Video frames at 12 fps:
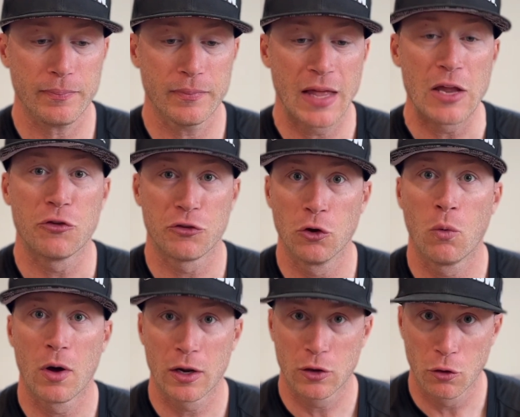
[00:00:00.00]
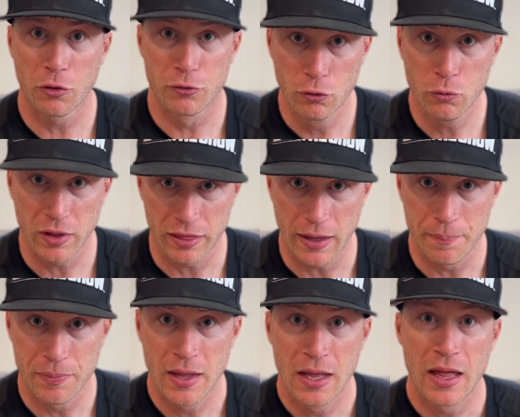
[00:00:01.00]
that you still want to go through with it,
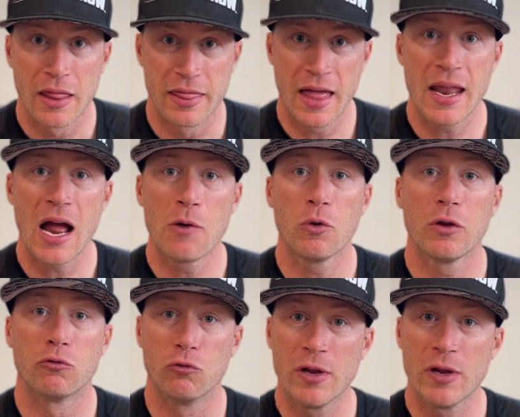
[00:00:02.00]
then I would